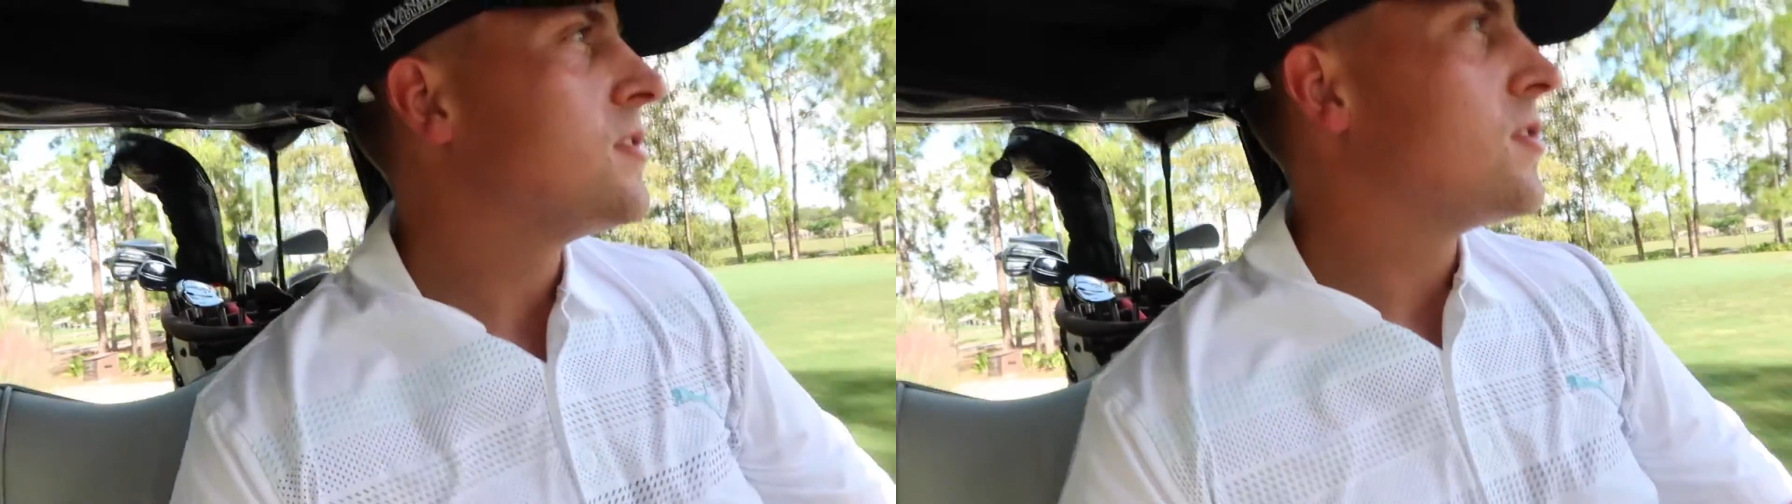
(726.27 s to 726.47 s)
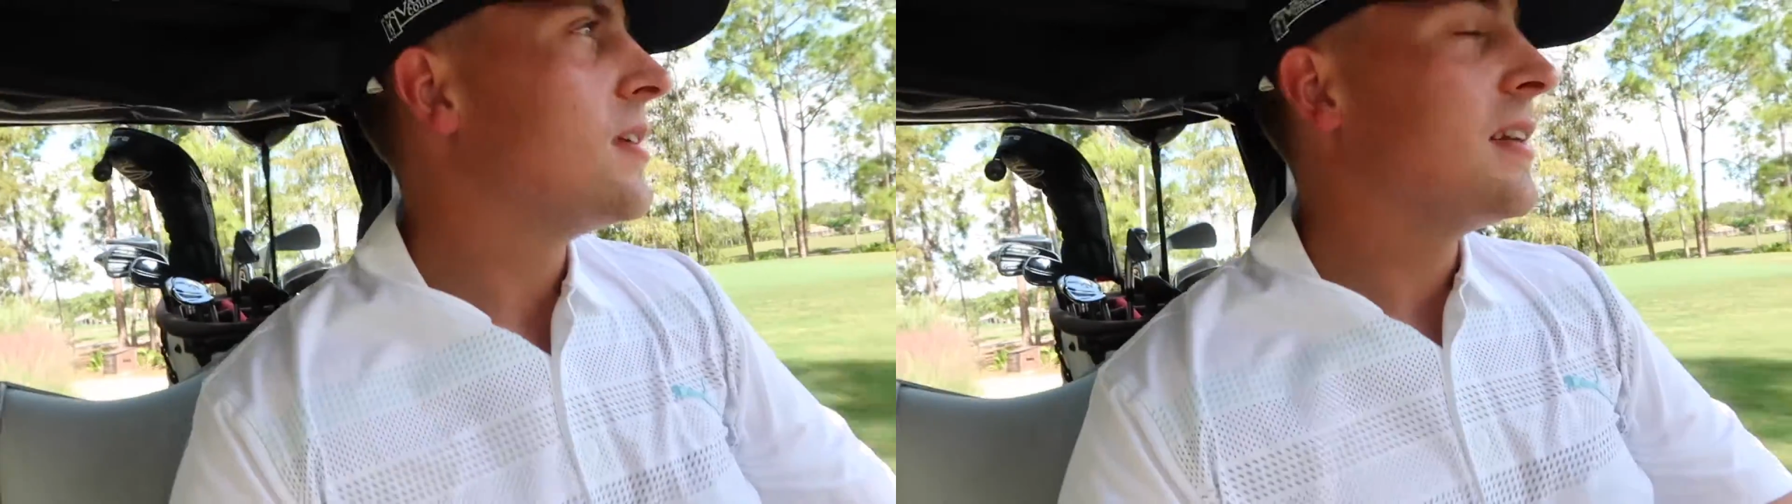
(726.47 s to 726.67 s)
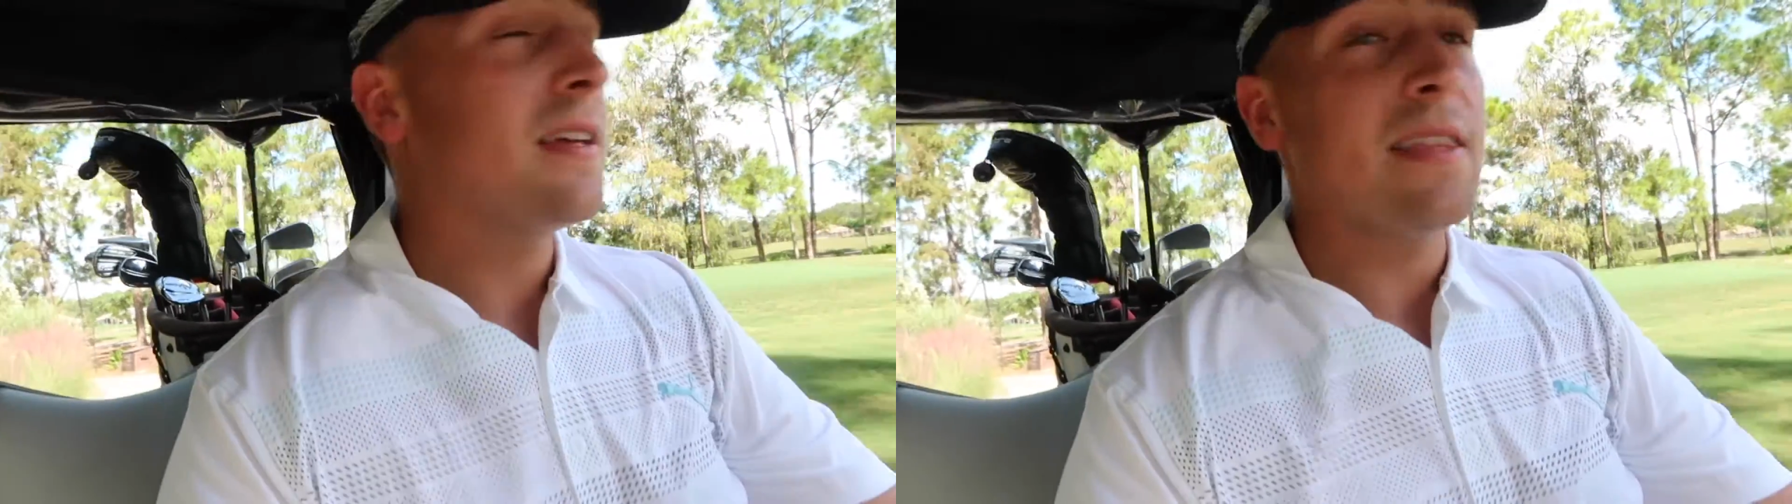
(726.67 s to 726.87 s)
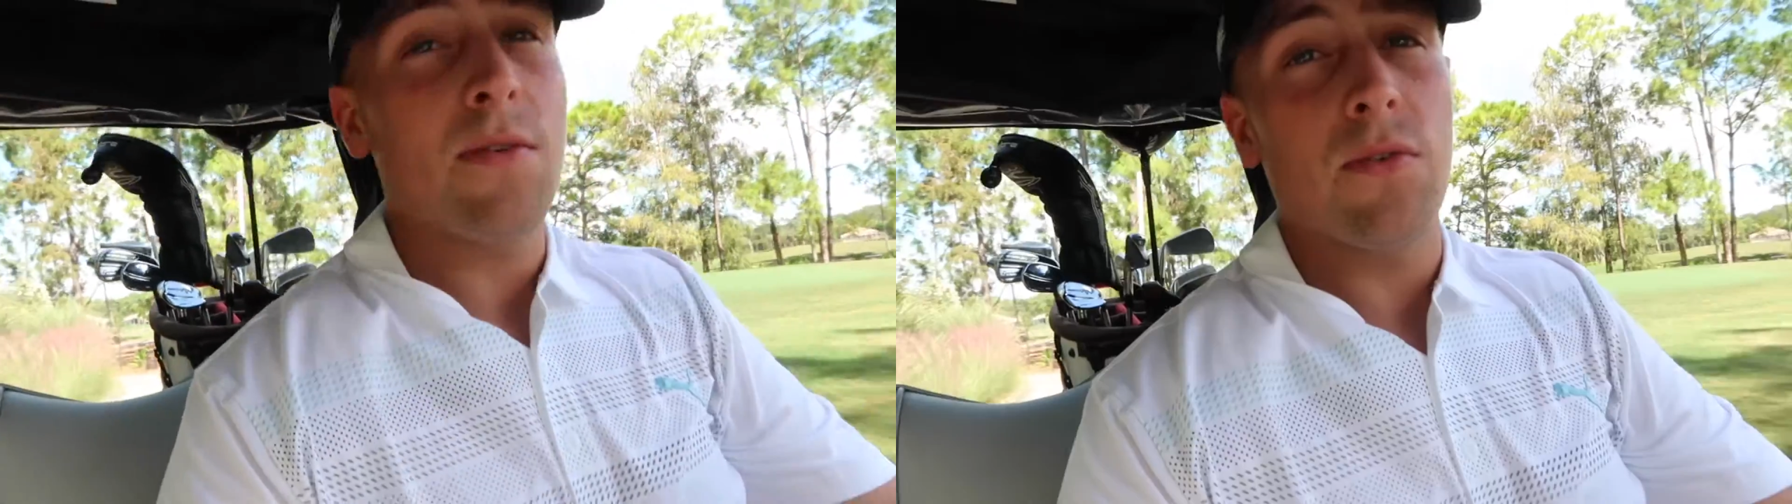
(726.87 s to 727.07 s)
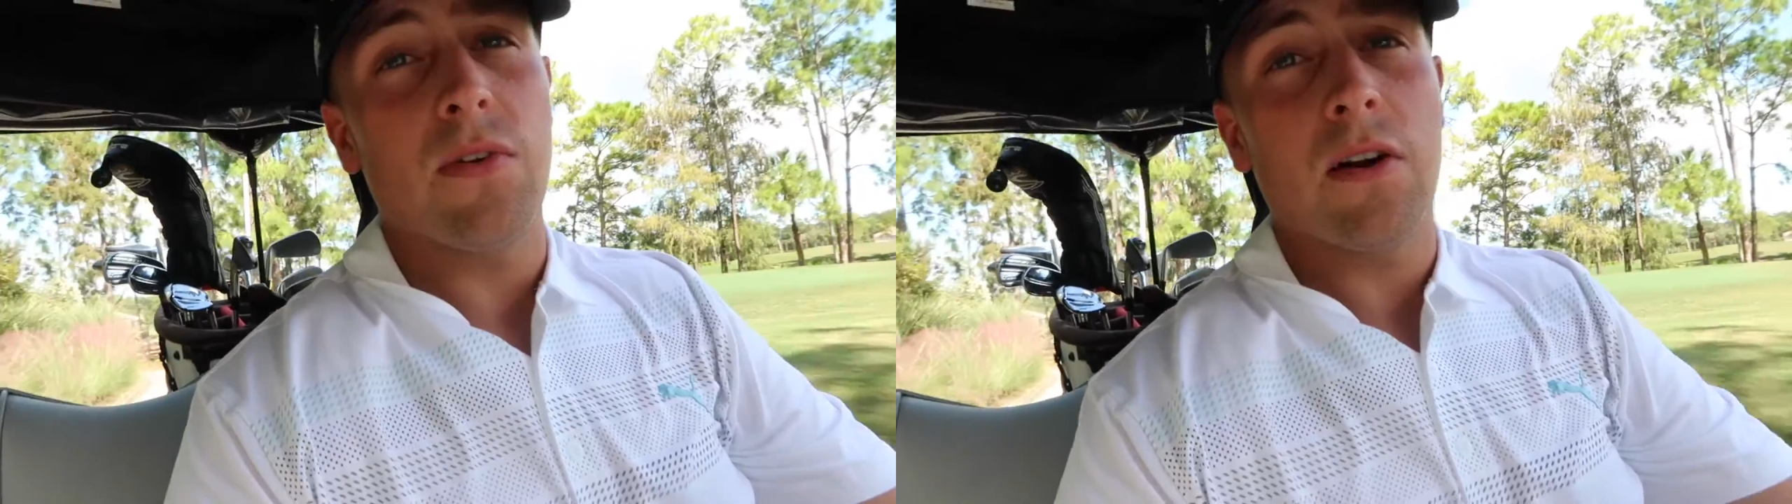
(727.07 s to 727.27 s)
so didn't hit
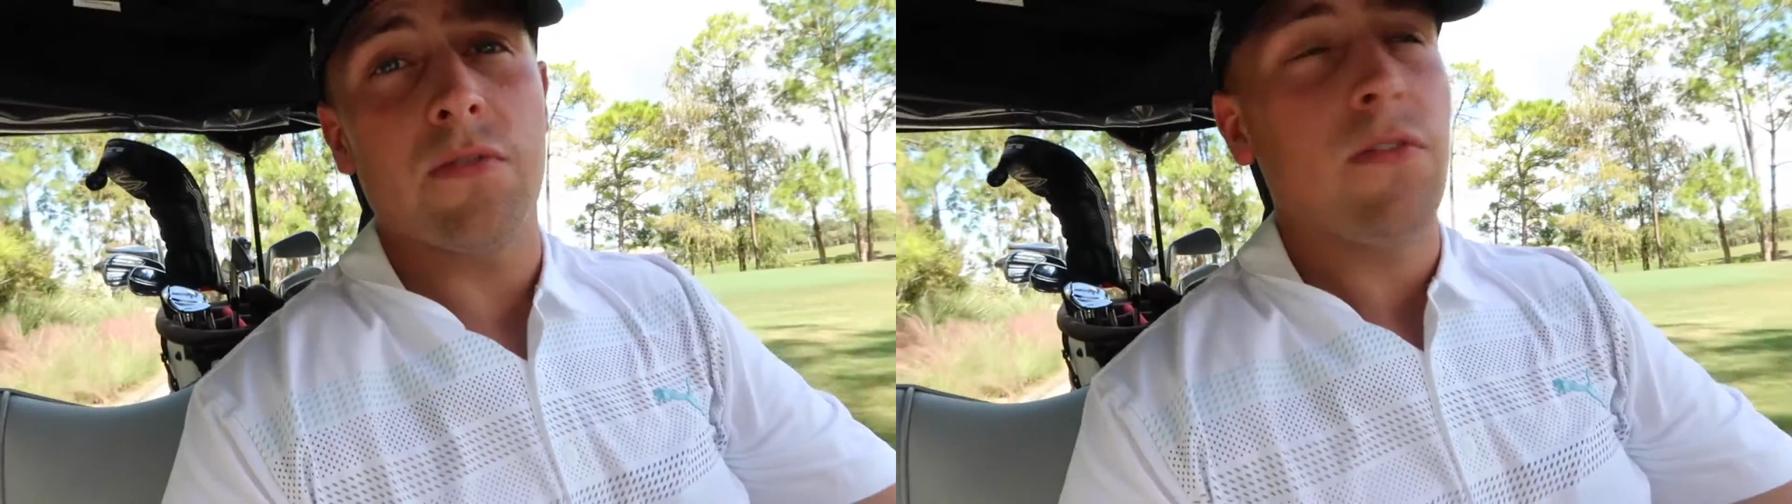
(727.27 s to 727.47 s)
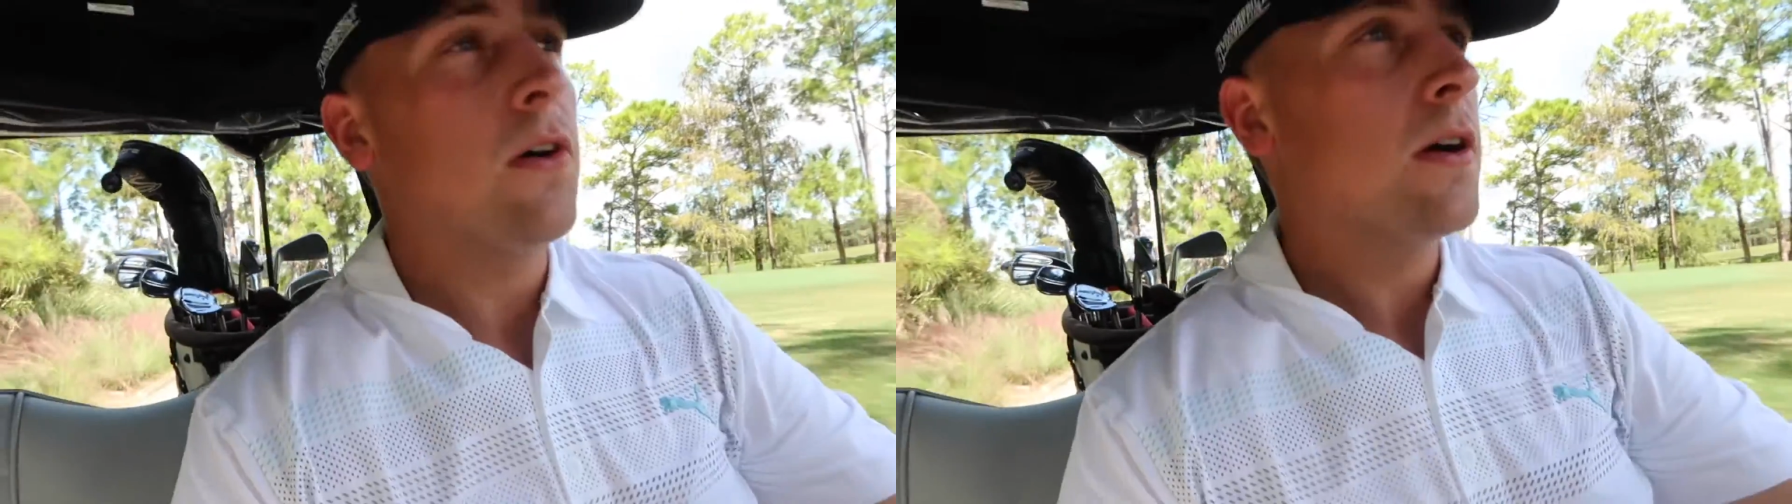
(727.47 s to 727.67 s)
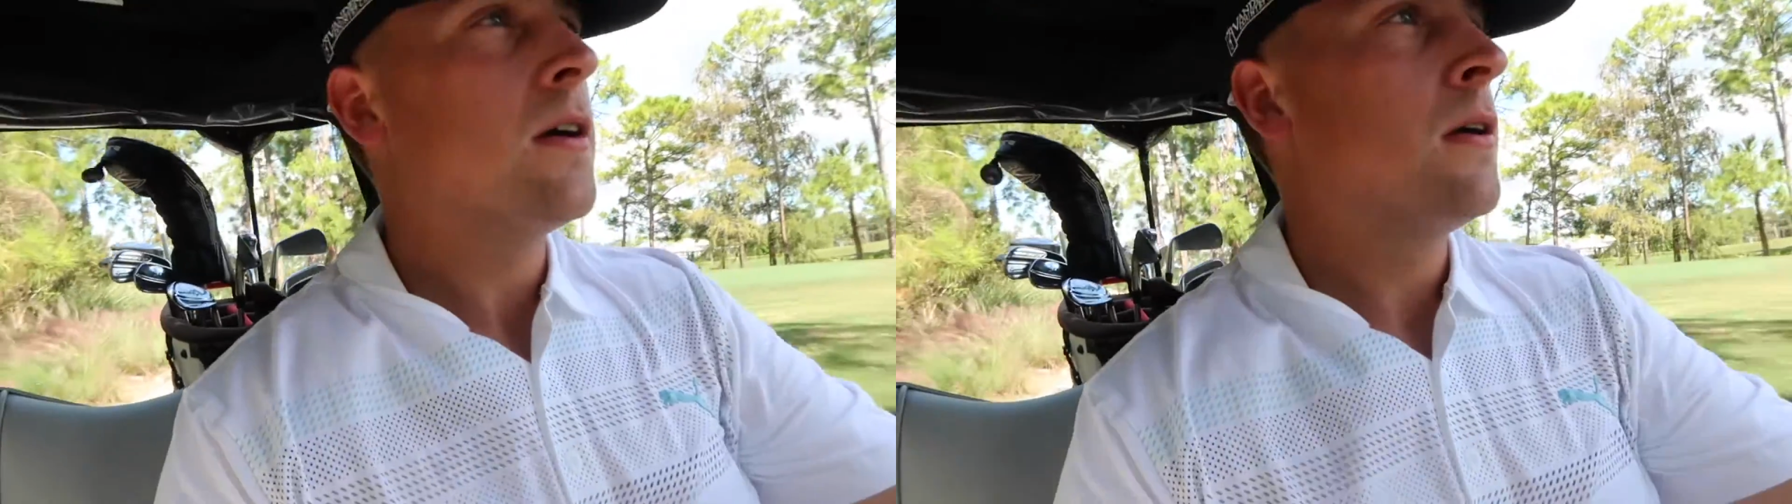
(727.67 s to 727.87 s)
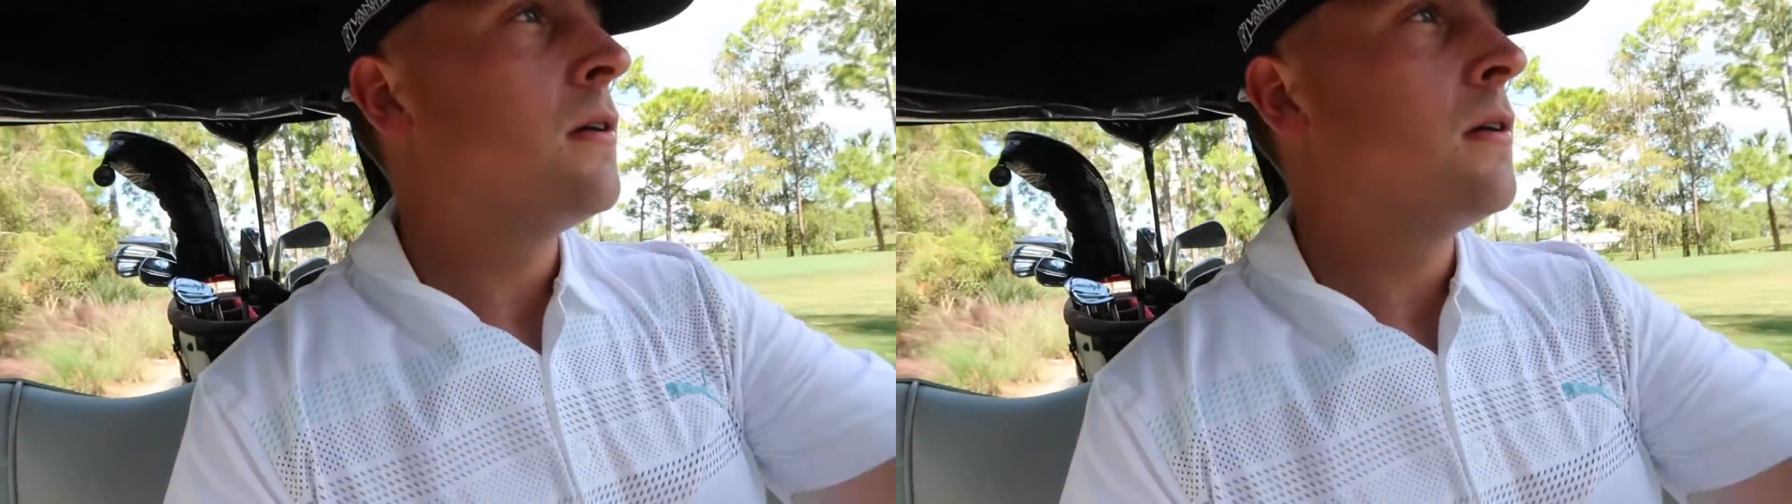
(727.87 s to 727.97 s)
that one very far.